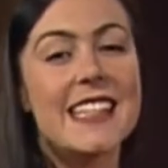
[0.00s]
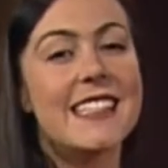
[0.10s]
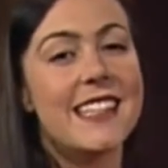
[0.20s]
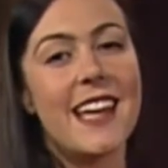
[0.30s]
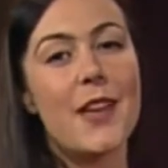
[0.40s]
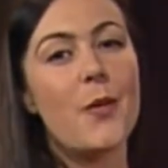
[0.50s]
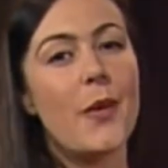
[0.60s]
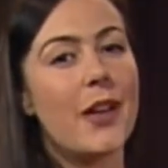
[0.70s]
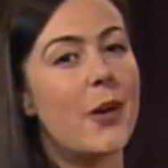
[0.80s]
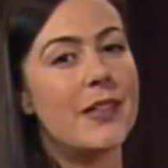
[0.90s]
Today
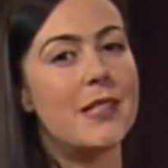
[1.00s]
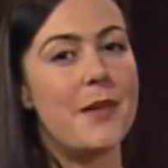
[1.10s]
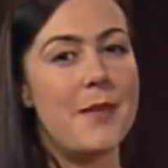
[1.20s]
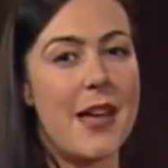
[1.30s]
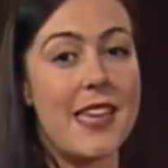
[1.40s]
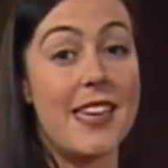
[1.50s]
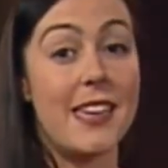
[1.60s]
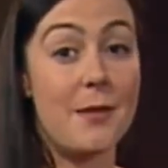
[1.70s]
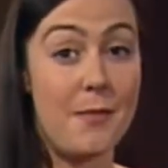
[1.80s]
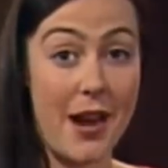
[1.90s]
we're going to be making
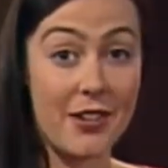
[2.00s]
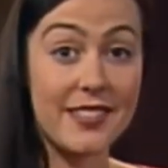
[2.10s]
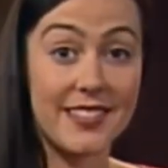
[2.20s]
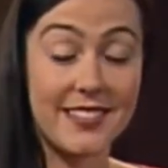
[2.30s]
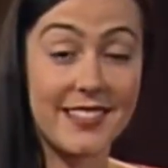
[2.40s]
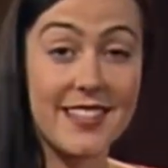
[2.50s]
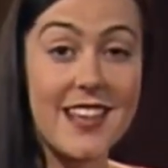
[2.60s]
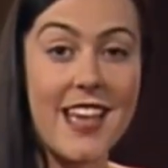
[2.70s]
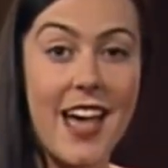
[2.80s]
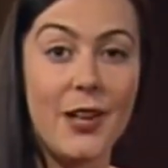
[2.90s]
comparisons
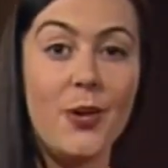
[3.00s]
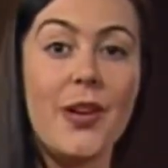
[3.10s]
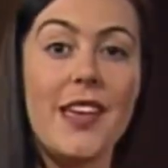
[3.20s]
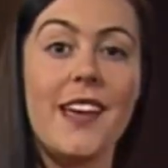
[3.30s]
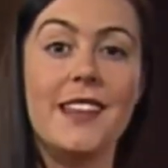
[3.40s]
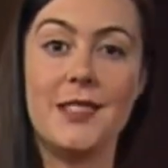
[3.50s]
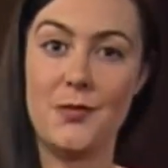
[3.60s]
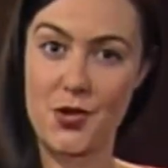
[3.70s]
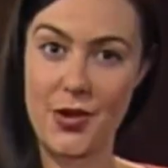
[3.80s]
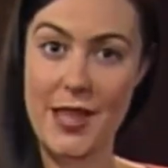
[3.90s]
and looking at some
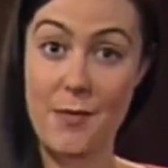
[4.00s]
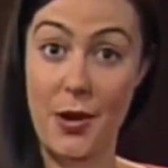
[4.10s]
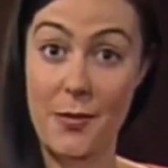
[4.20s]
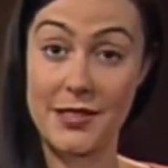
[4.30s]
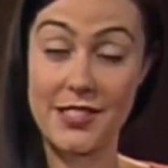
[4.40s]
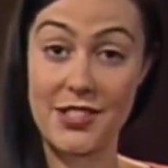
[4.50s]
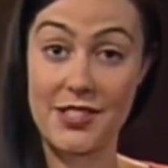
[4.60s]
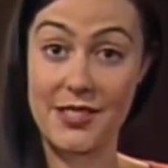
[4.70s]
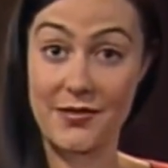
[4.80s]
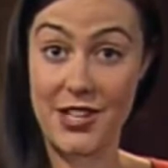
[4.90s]
tricky
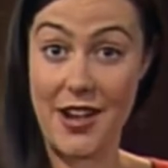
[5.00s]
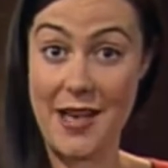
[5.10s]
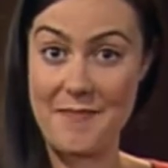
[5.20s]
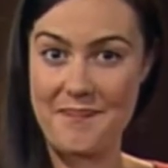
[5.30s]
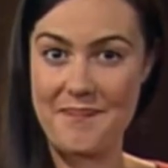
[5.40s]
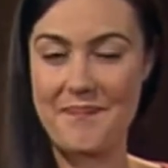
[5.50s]
prepositions of time.